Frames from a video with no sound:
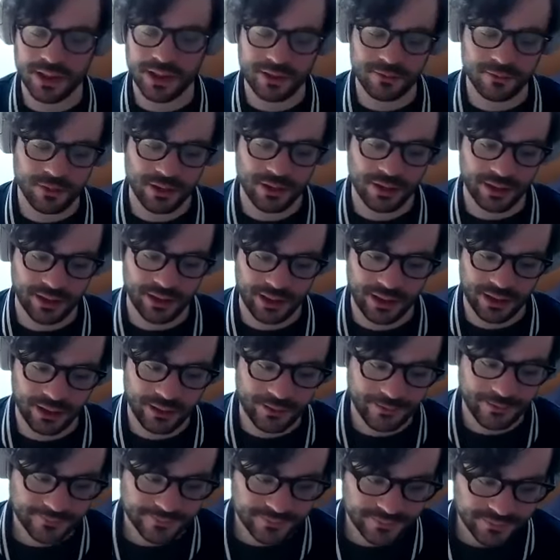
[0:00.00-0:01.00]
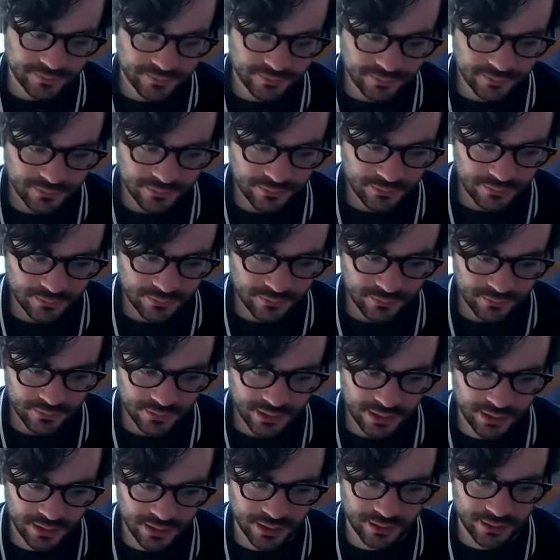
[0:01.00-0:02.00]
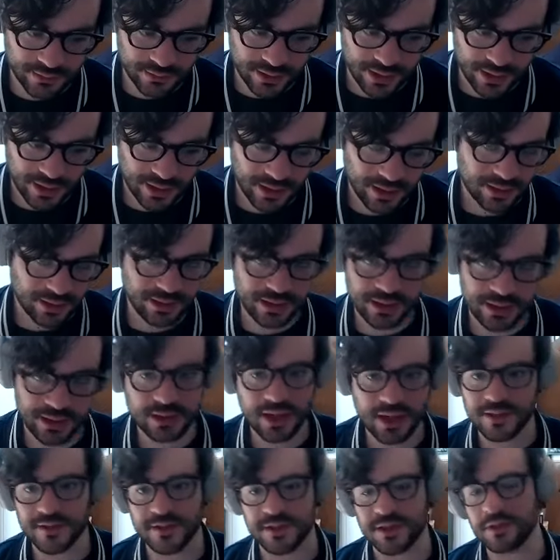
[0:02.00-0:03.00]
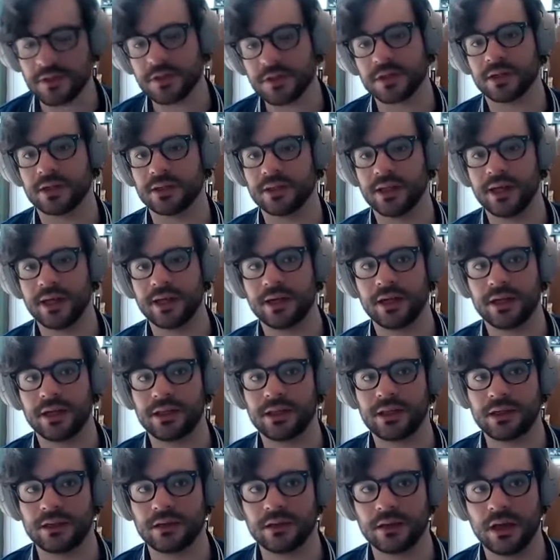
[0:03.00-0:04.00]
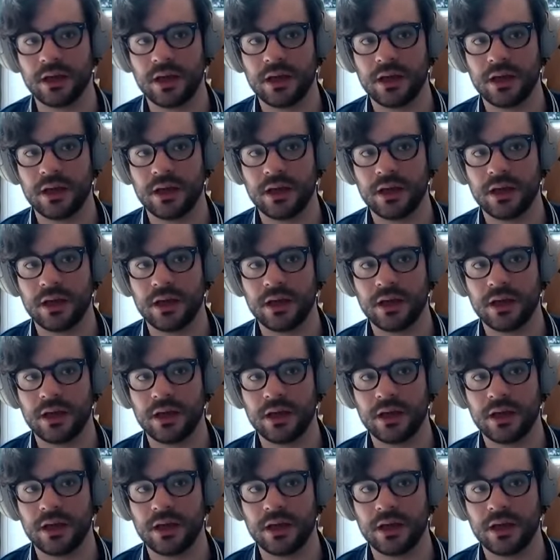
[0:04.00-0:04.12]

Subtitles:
and really like the execution on that, I think,